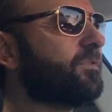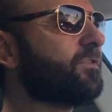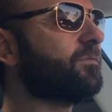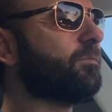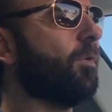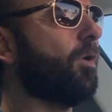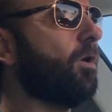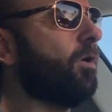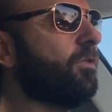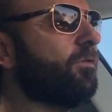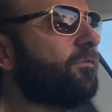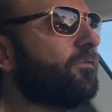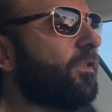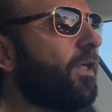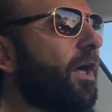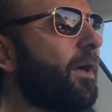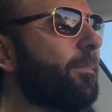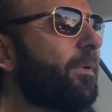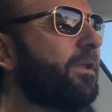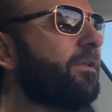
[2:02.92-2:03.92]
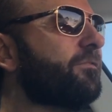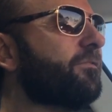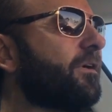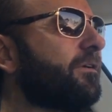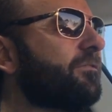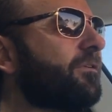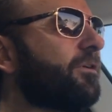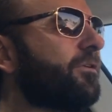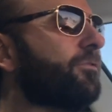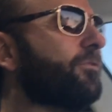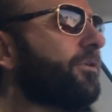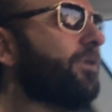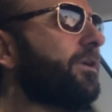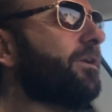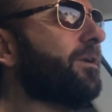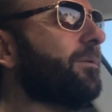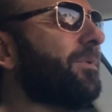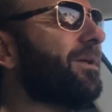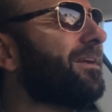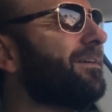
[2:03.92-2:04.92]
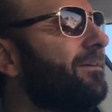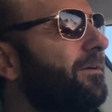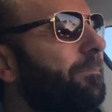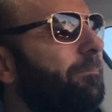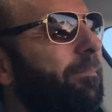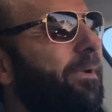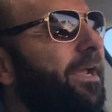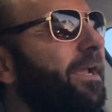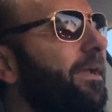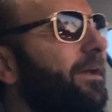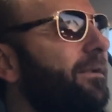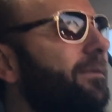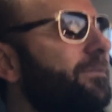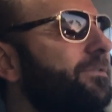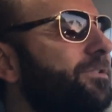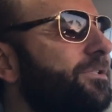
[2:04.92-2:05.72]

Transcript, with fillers: small on the flop 8500, and I'm like, oh man,